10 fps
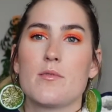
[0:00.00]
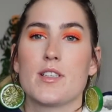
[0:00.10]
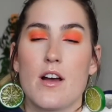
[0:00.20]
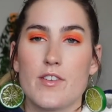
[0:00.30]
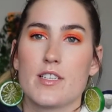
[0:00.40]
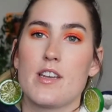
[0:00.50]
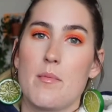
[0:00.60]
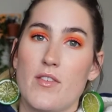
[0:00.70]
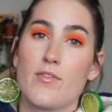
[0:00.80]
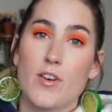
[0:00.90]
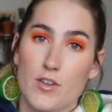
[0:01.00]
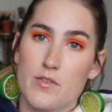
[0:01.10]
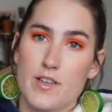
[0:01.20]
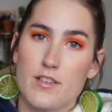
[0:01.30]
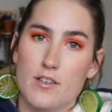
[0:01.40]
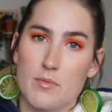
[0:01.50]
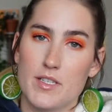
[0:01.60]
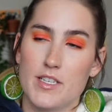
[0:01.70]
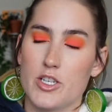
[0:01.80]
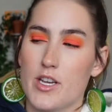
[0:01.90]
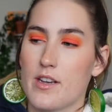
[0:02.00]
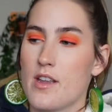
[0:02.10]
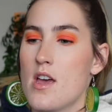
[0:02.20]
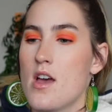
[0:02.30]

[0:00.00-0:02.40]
it was obviously not my first research position,